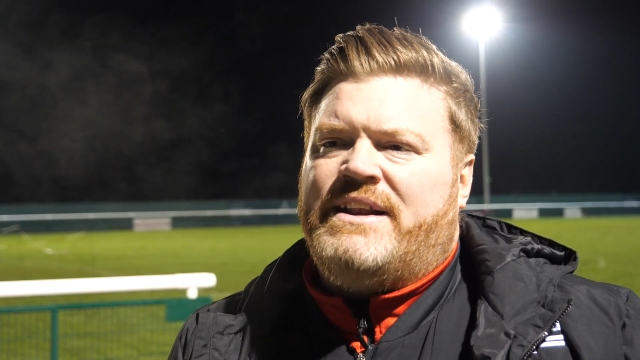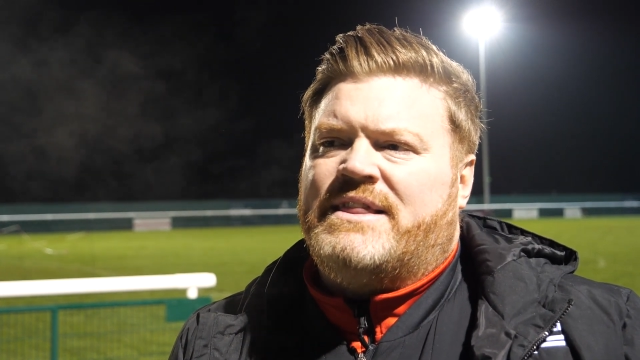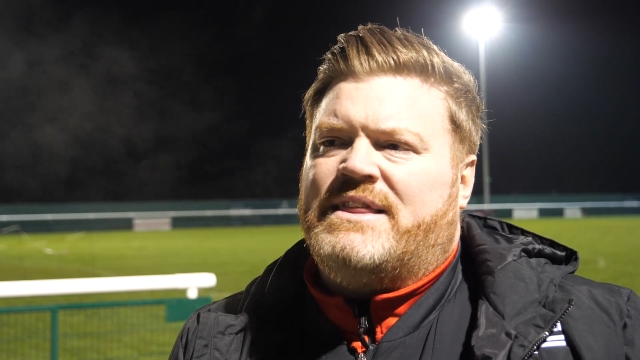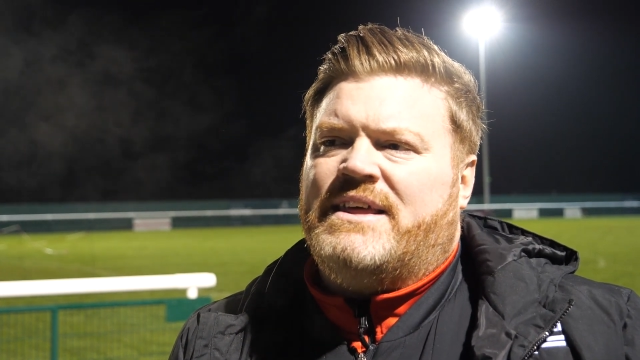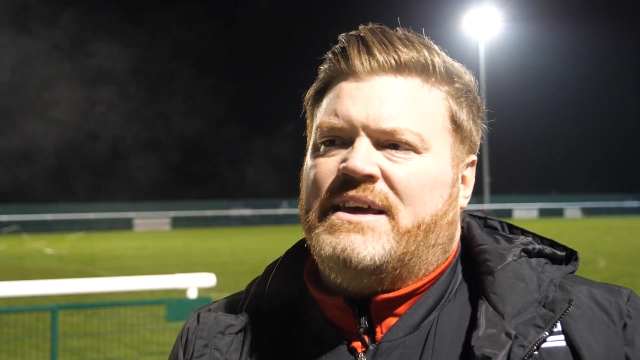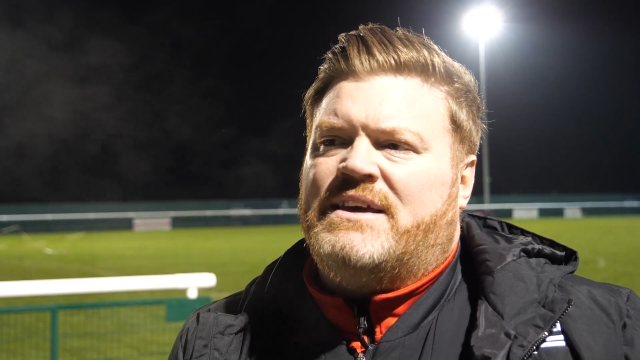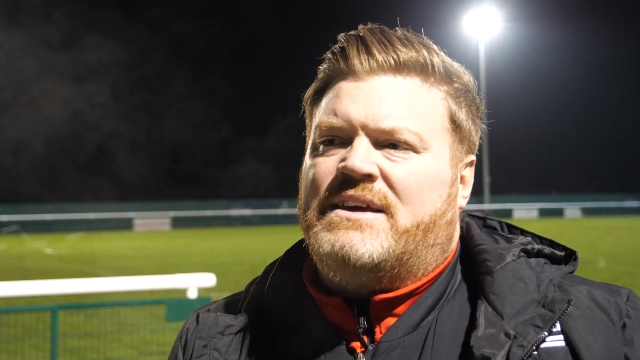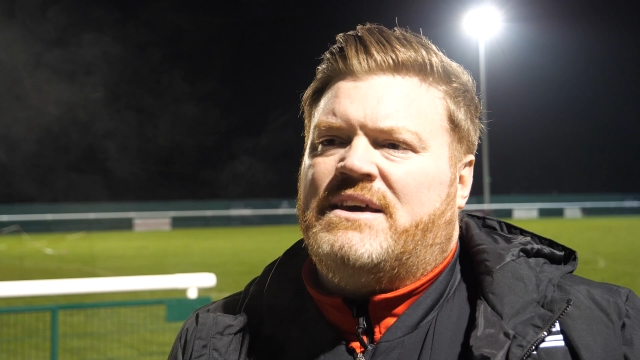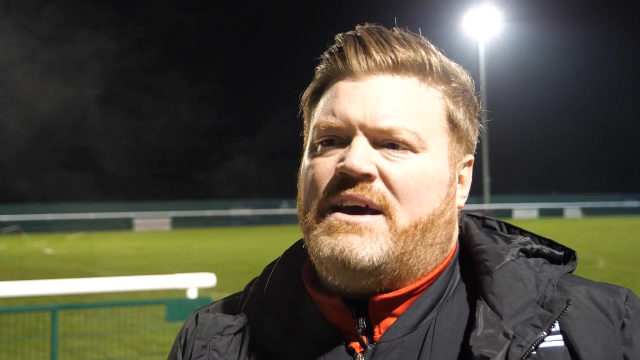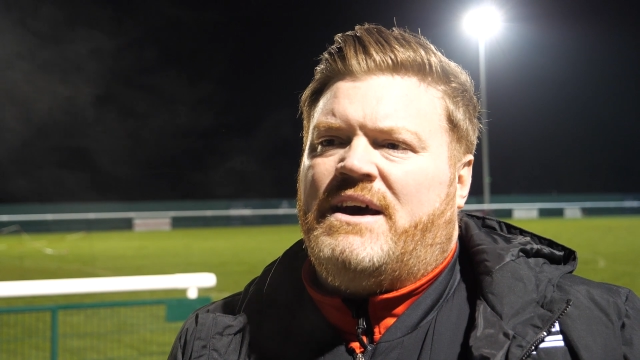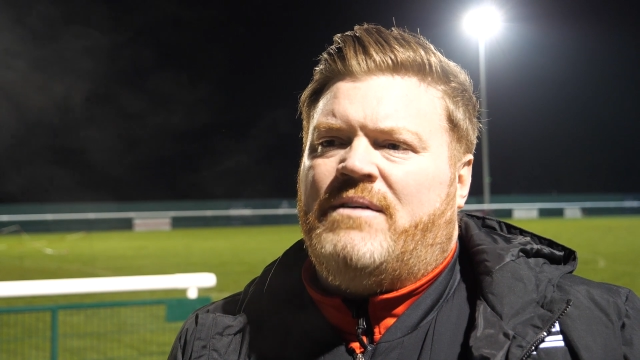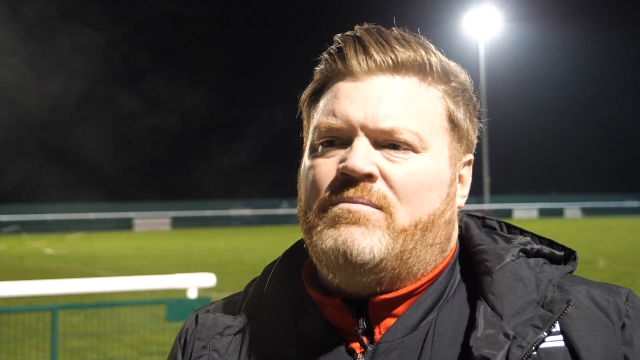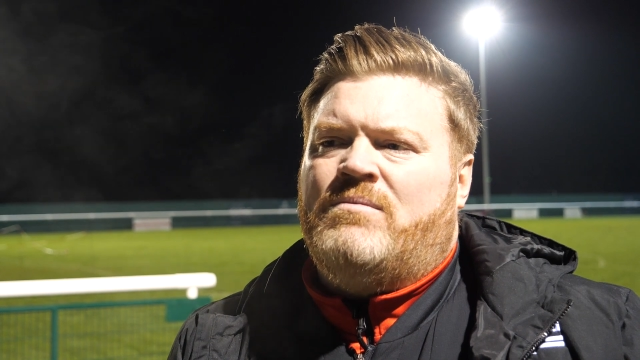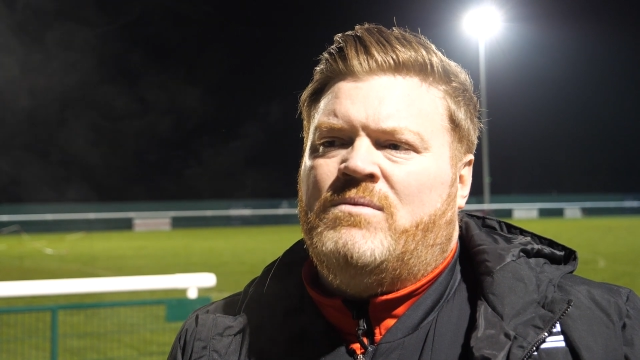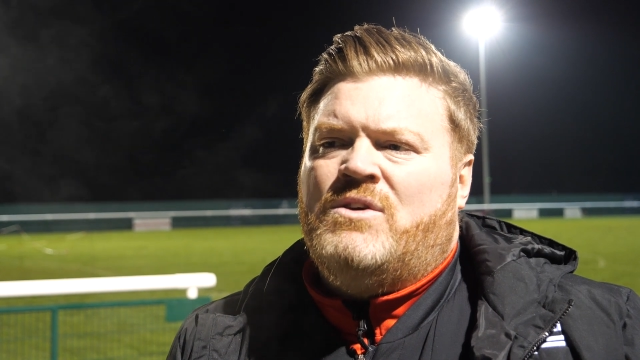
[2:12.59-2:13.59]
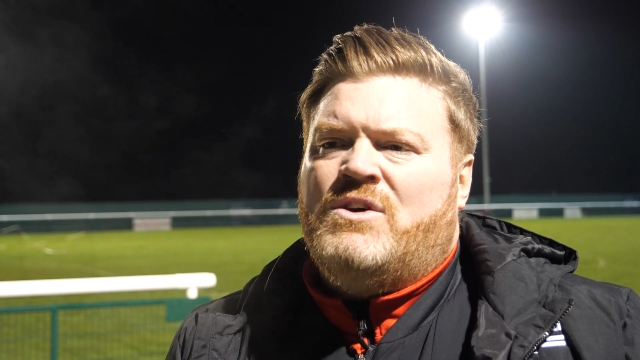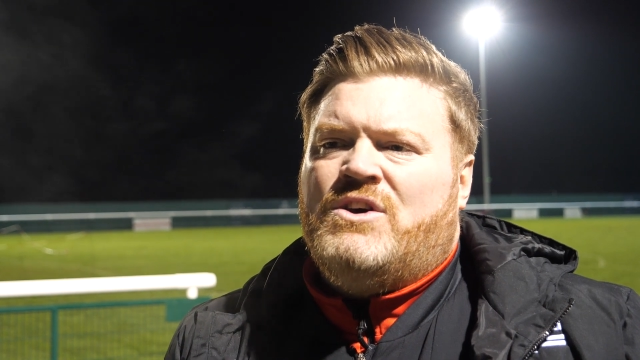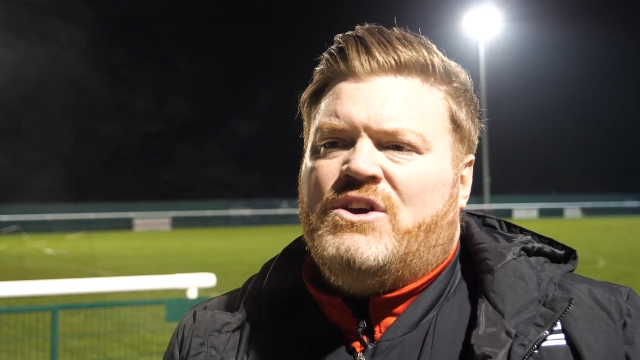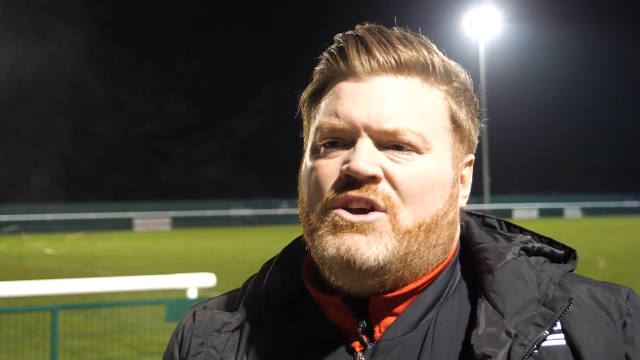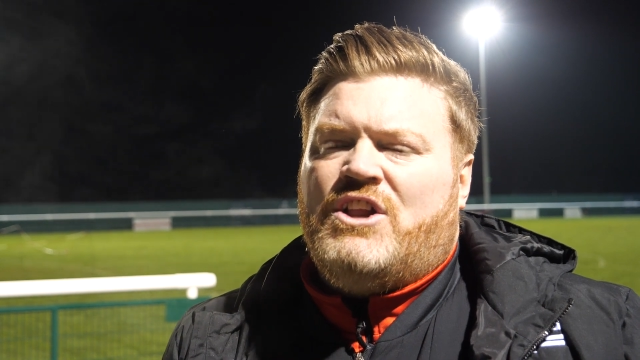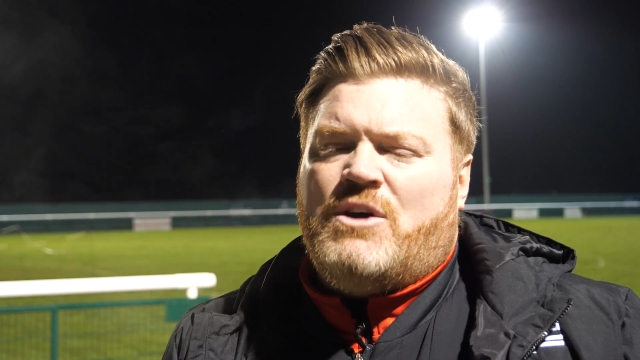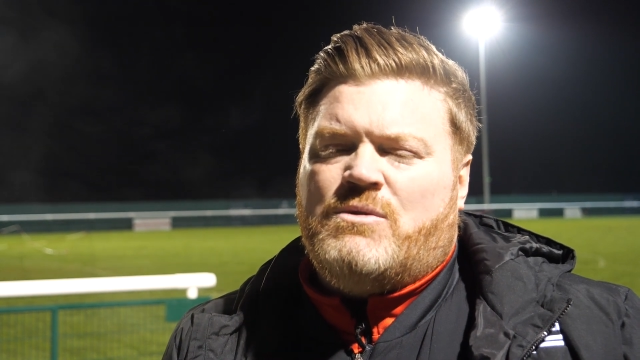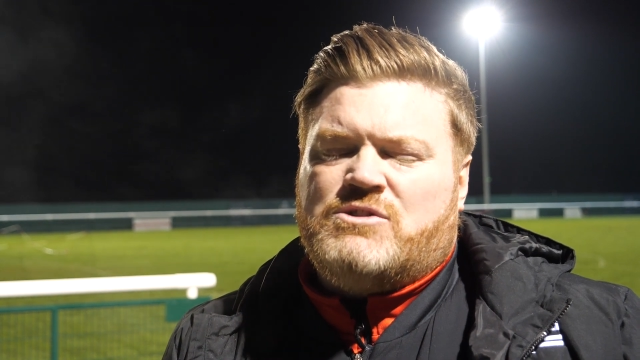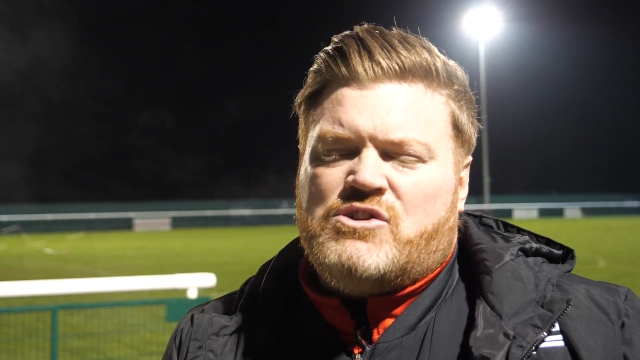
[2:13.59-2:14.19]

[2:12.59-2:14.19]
And I think, you know,